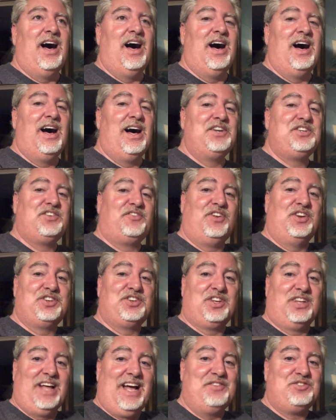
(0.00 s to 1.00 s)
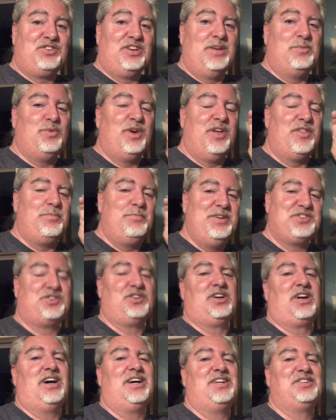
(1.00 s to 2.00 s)
Uh, just finished a live stream with
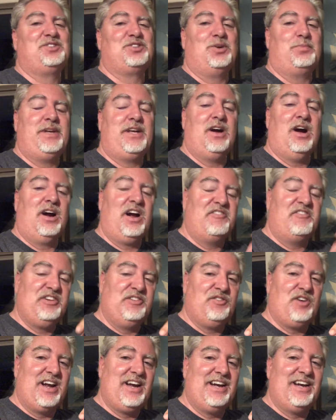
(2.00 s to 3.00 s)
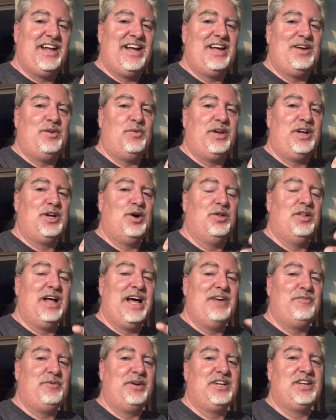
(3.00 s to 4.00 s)
Mr. Gonzo PR. Every Friday night we go
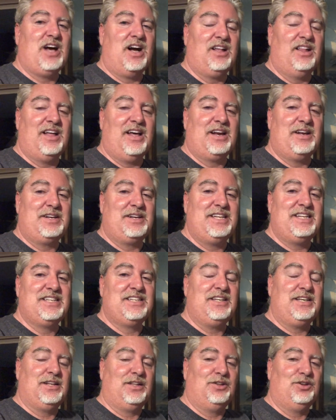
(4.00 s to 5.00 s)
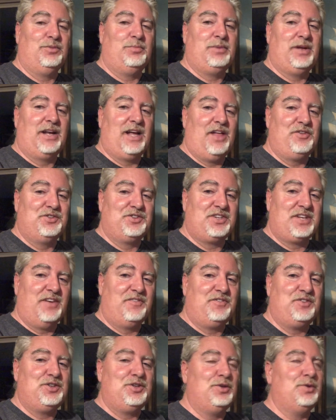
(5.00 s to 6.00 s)
live. We talk a lot of Disney and a little bit of other
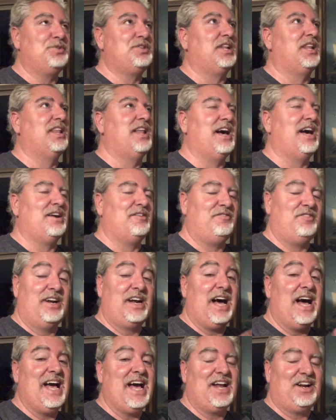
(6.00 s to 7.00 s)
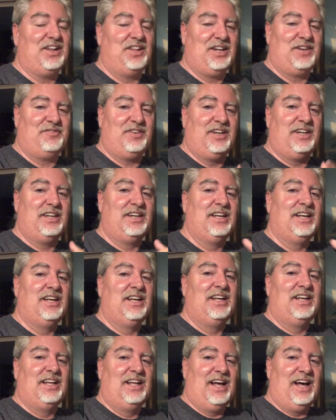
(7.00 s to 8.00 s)
stuff too. It was a lot of fun. I had a lot of fun.
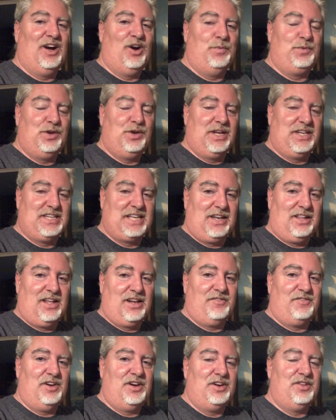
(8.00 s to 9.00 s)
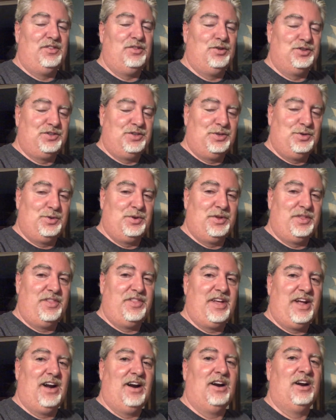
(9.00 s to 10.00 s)
I hope you guys had a lot of fun, those of you who were
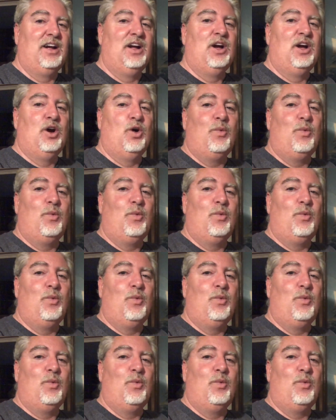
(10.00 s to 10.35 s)
there.